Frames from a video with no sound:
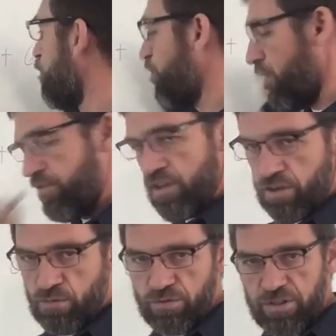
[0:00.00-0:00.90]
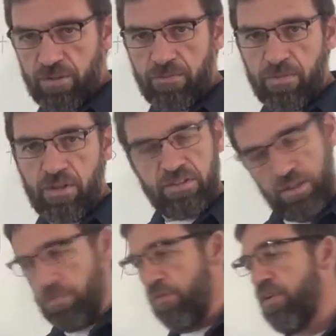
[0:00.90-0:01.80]
or in front of the equal sign.
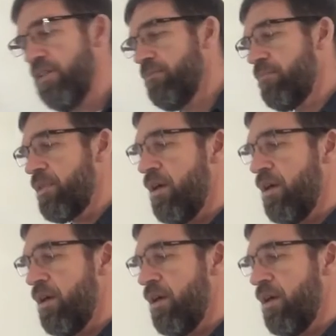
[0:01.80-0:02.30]
Simplify them.